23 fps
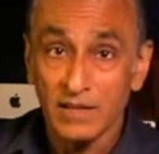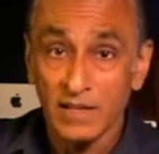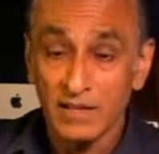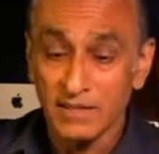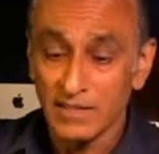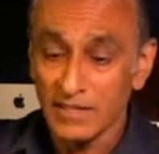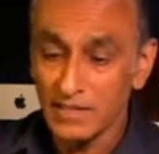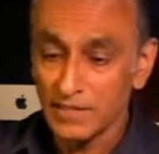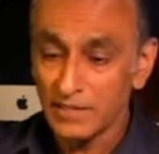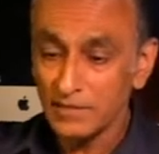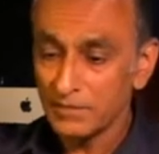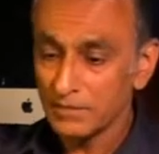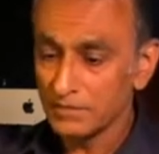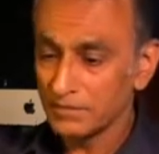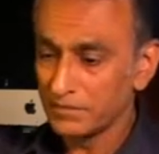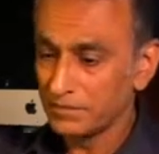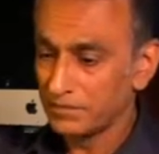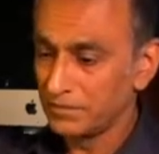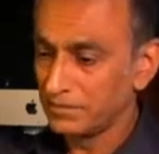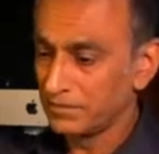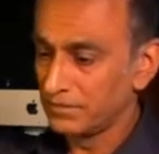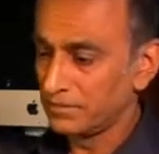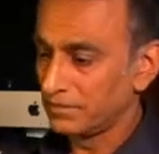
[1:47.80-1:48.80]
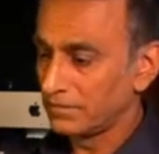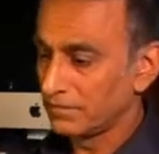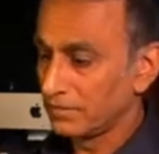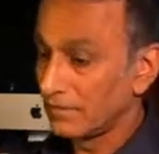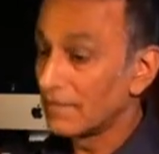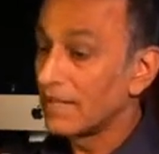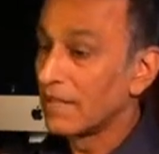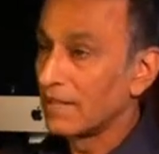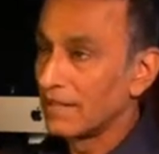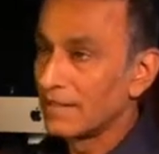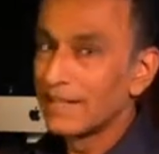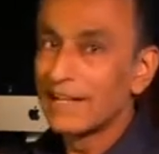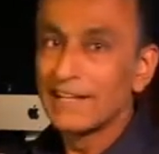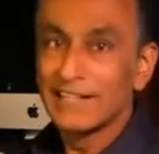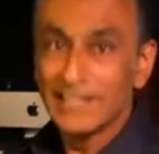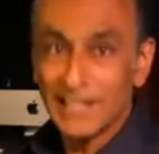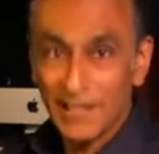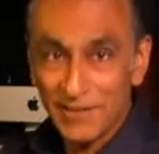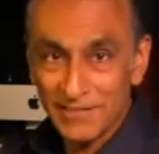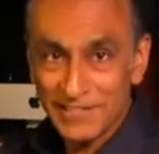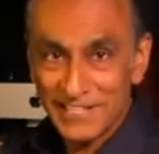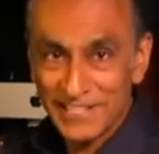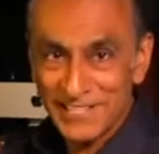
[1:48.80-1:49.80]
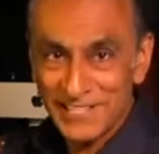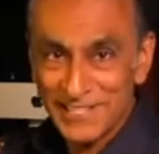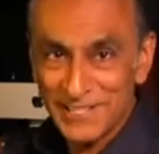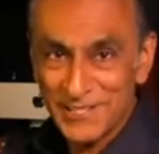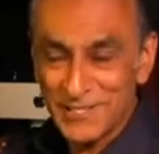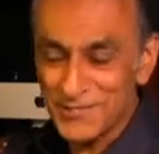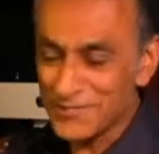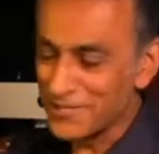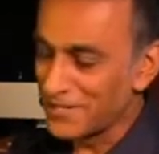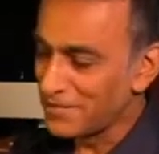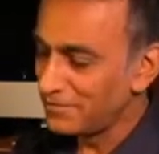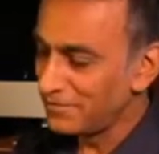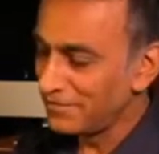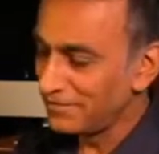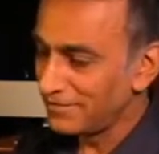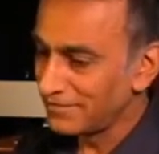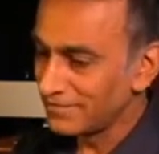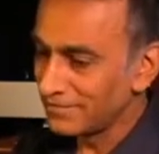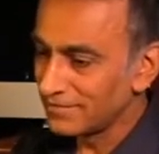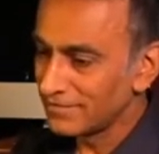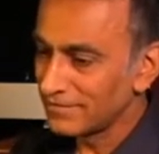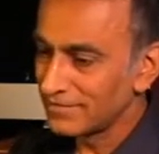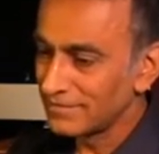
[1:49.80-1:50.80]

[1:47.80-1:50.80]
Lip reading: Nothing. And now the Indian drum.